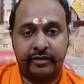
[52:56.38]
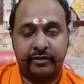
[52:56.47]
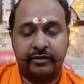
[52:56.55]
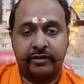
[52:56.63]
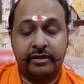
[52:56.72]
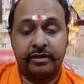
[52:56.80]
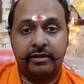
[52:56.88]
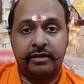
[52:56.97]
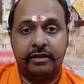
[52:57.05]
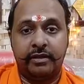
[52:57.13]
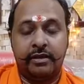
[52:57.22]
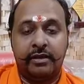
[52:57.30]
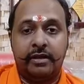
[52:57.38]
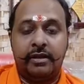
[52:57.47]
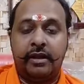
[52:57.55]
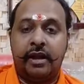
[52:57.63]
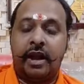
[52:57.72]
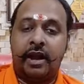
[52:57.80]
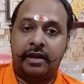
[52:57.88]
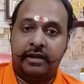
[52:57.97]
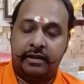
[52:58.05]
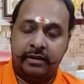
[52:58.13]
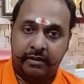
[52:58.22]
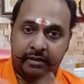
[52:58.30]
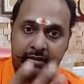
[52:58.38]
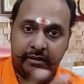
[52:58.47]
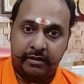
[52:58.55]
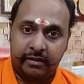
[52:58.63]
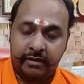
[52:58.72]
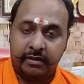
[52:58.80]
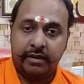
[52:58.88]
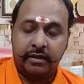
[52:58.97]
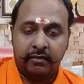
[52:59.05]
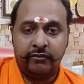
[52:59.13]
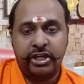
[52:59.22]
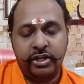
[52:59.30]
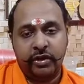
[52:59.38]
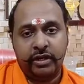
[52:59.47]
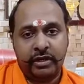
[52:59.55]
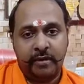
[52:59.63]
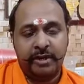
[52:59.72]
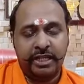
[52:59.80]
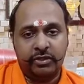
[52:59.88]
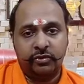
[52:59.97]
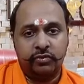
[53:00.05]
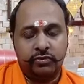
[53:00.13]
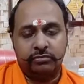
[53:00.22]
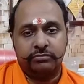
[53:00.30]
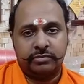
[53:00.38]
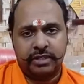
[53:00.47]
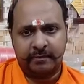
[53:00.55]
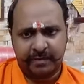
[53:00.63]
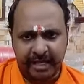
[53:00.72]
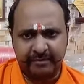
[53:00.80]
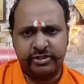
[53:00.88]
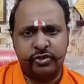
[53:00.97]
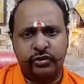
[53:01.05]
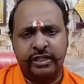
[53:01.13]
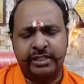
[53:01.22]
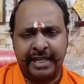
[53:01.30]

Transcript: Okay? And when you are coming to, sometimes during the